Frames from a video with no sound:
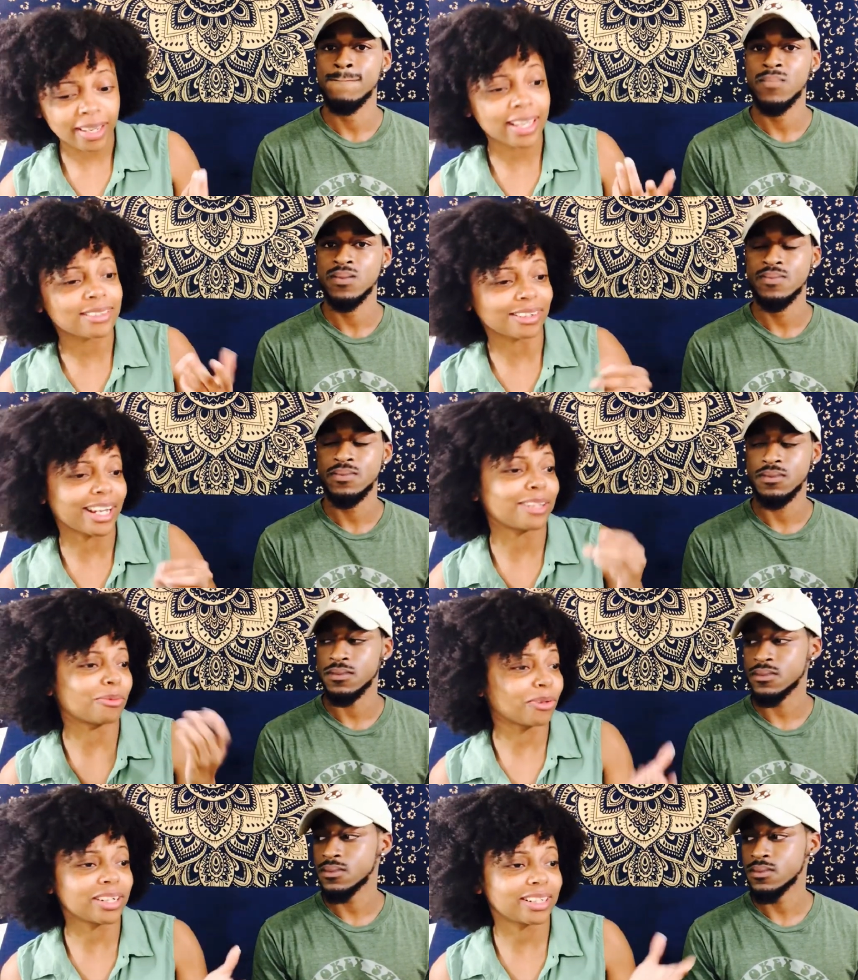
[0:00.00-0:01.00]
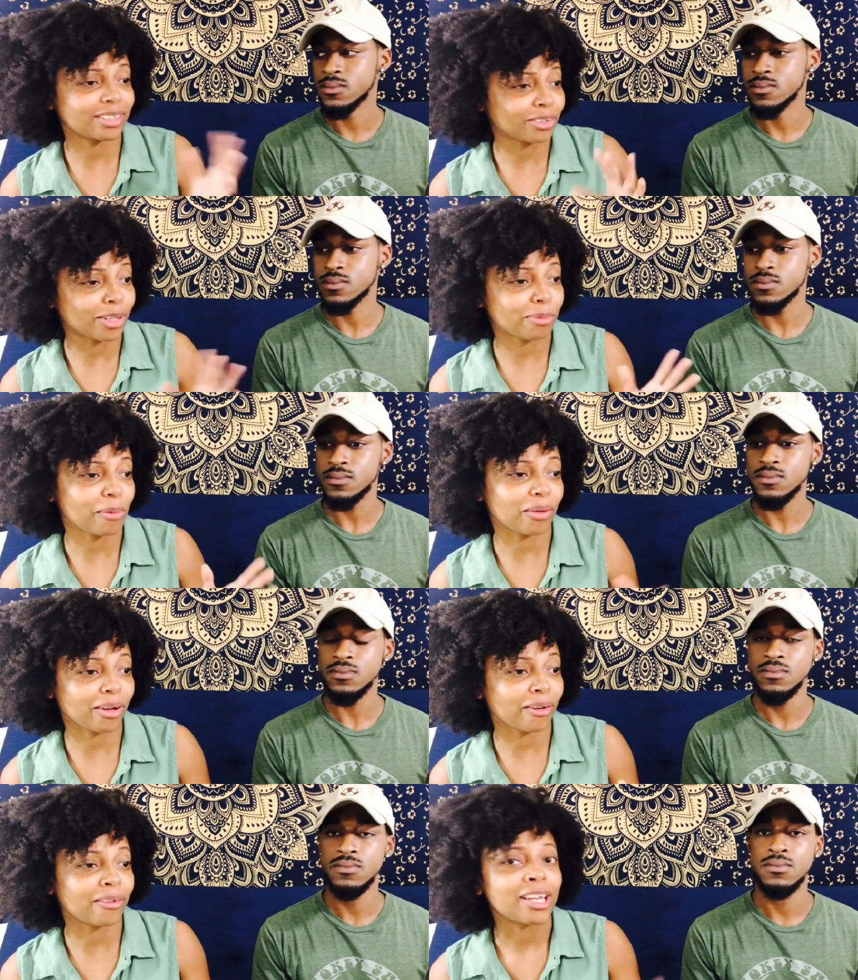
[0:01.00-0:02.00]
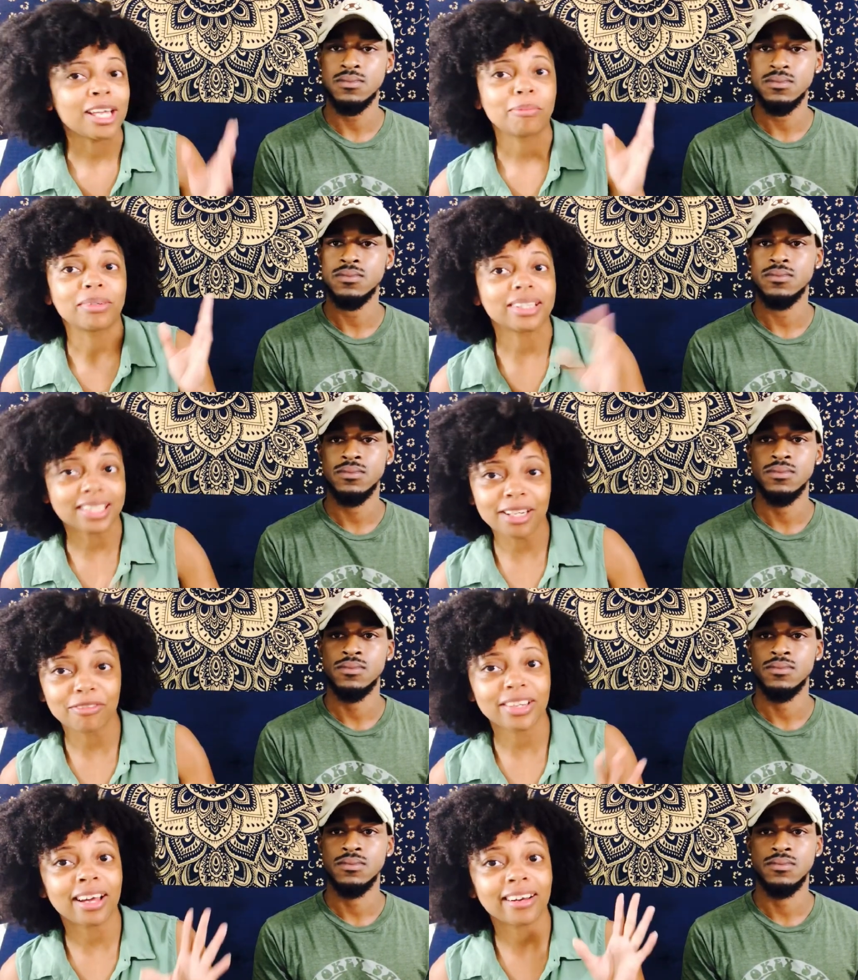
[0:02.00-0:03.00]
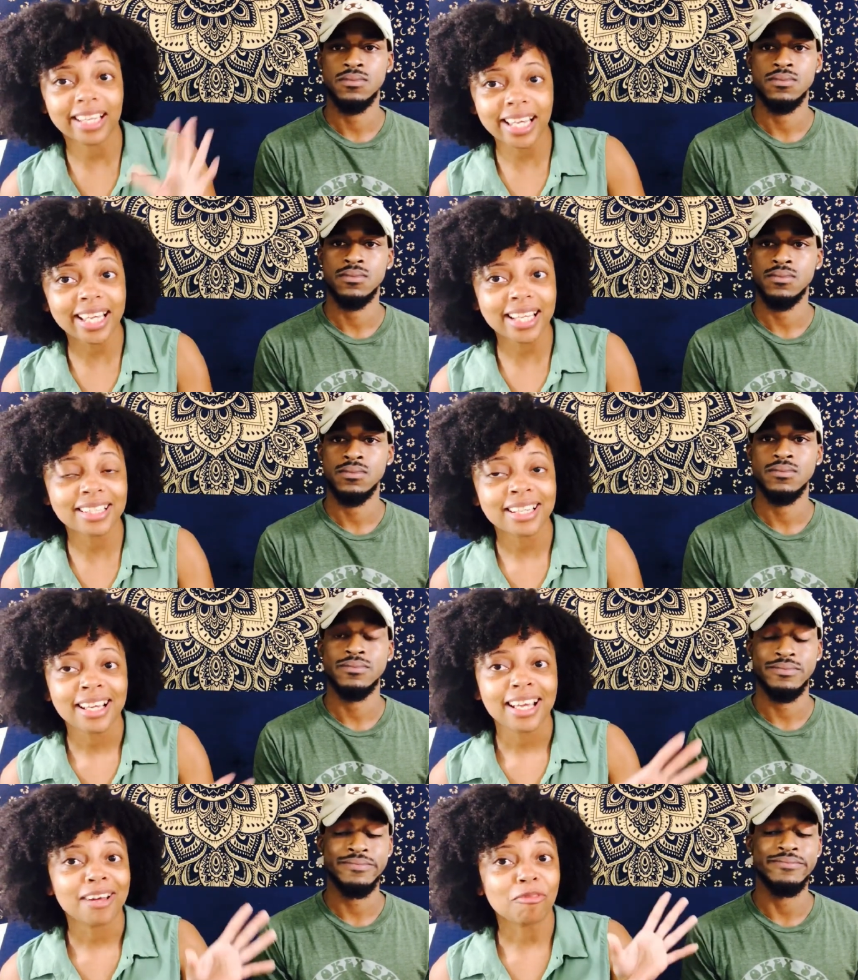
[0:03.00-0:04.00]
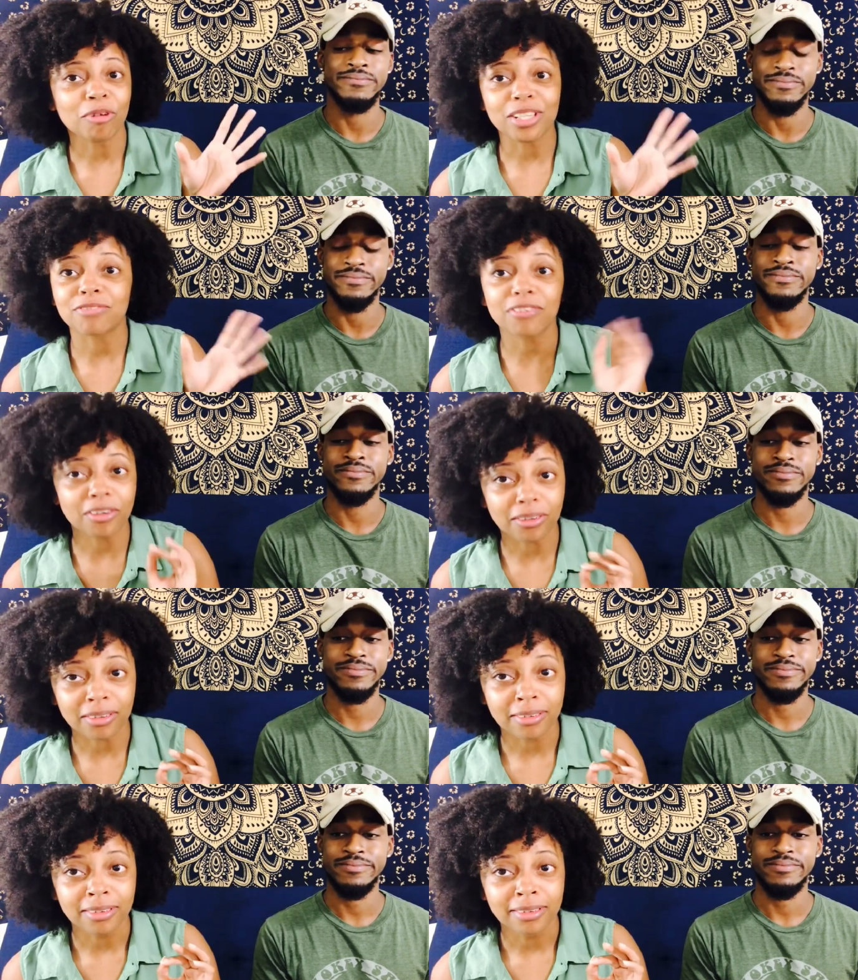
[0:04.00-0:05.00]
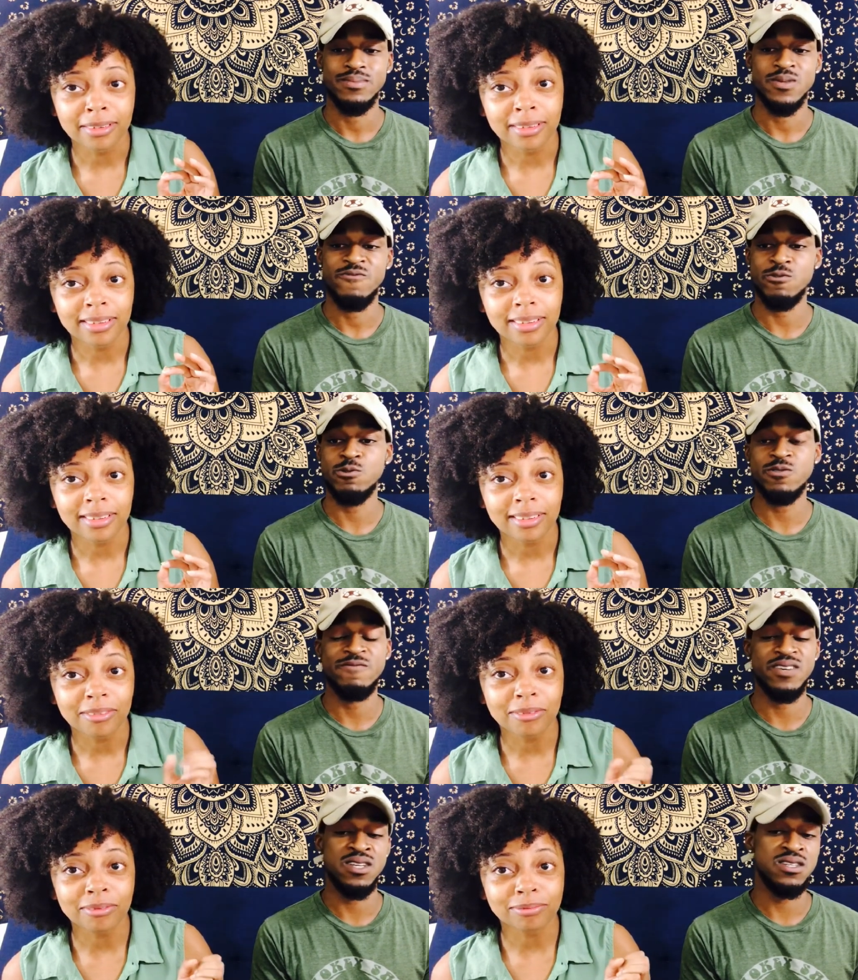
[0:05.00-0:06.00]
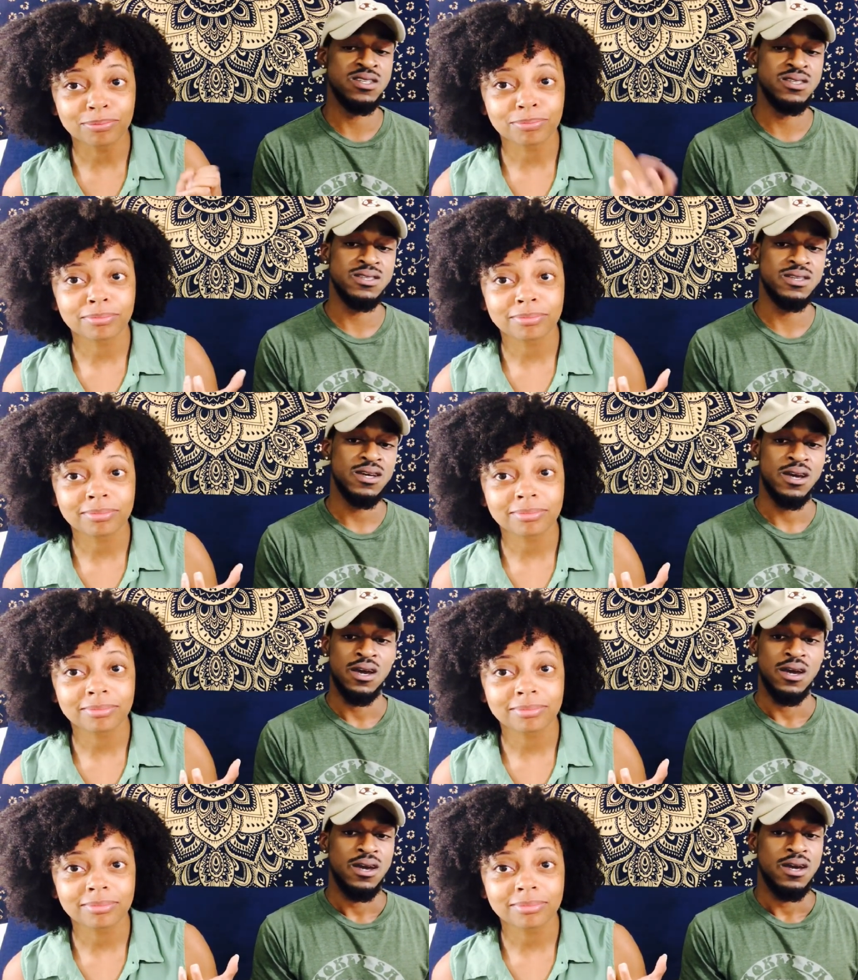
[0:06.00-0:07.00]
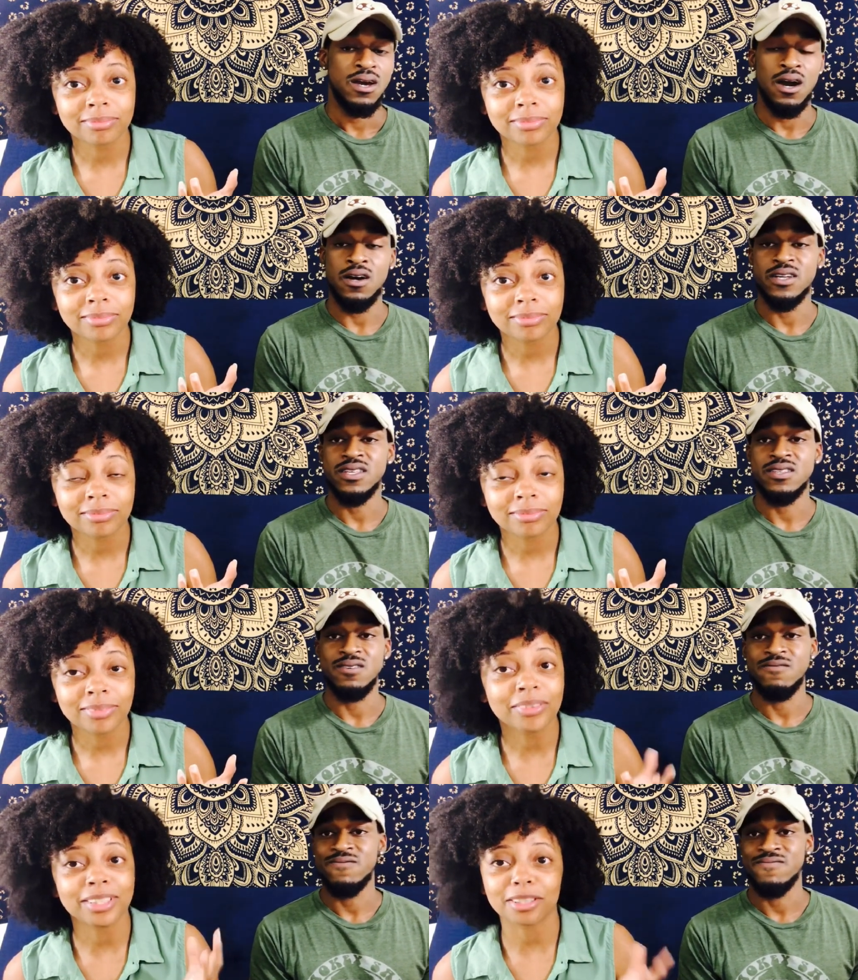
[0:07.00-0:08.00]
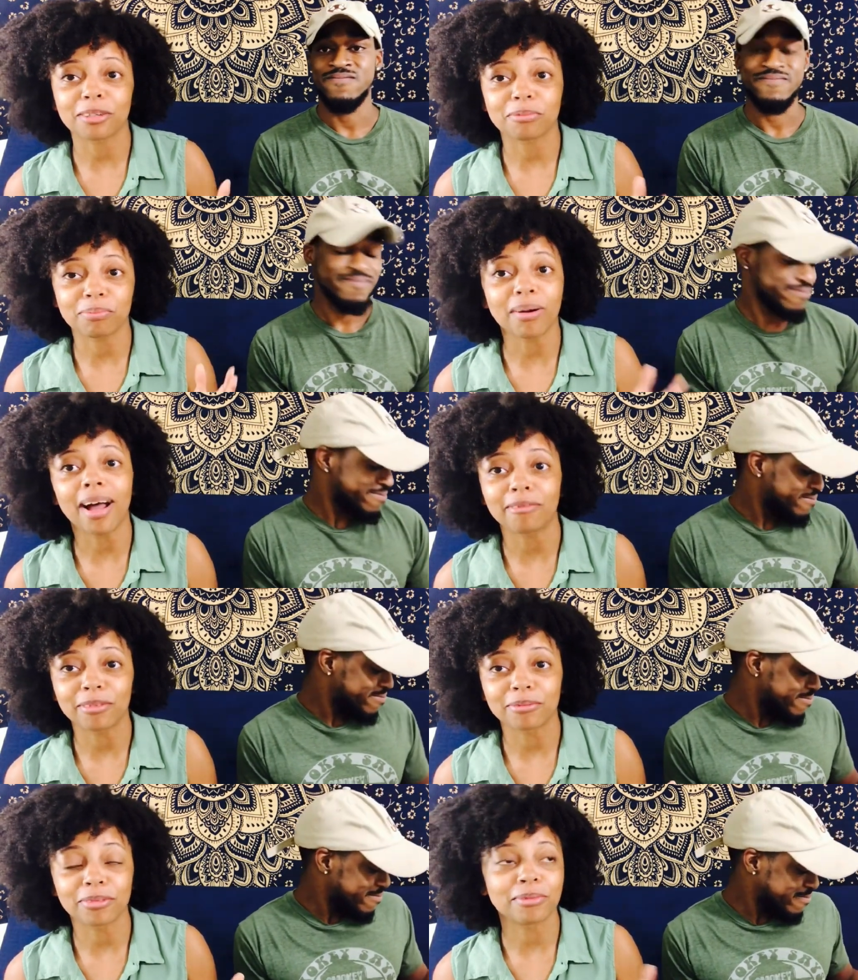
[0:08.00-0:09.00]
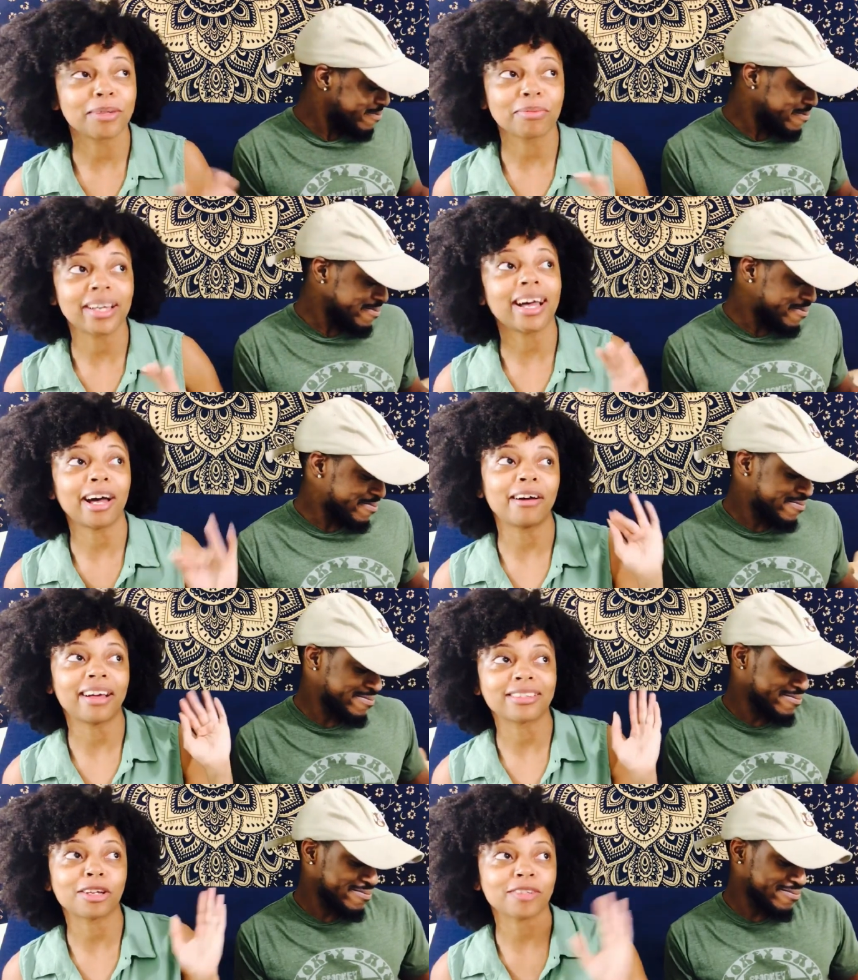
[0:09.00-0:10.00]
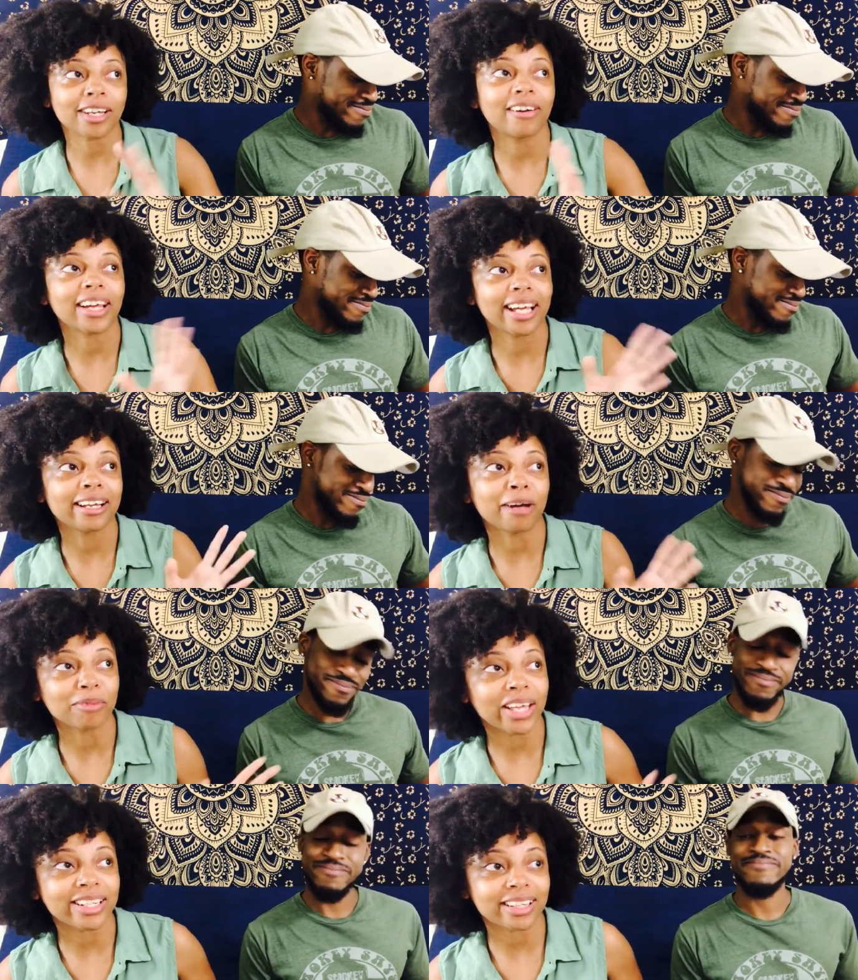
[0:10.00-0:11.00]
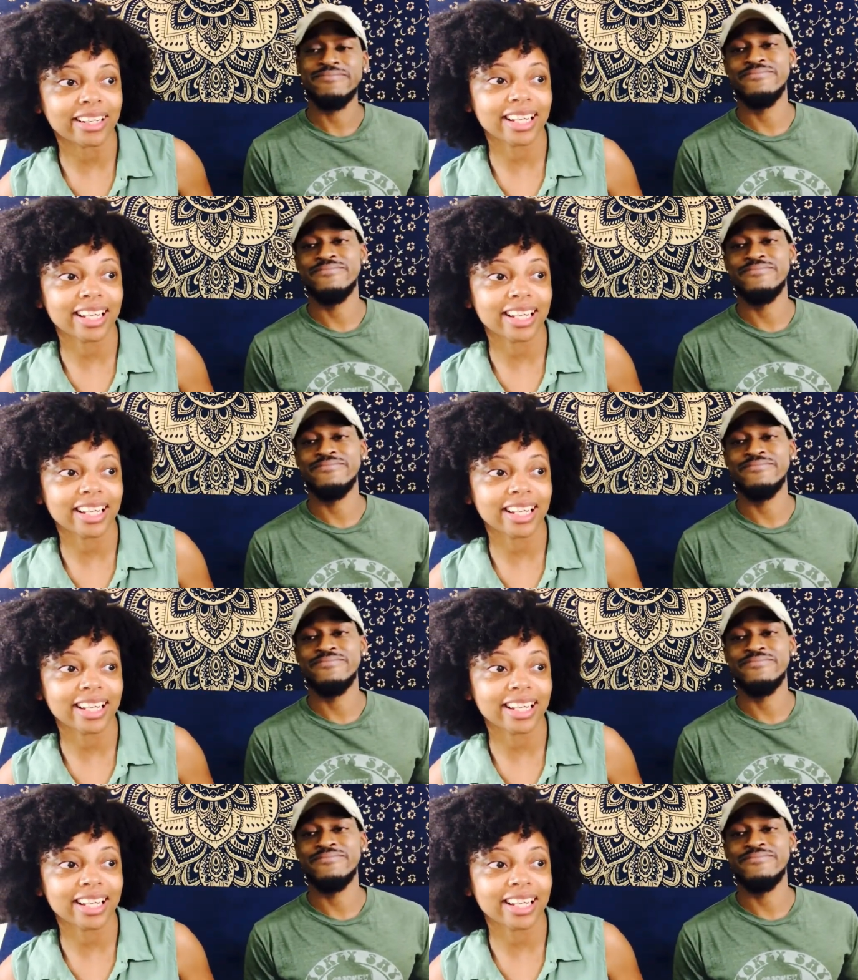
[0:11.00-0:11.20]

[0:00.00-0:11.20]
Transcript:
Speaker 1: is okay, the water and the toilet paper are gone, but the shit for y'all kids was mm-hmm. full
Speaker 2: fruits, veggies, all that stuff. Which
Speaker 1: is a problem for me. But I, I, so I was like, okay, I'm glad y'all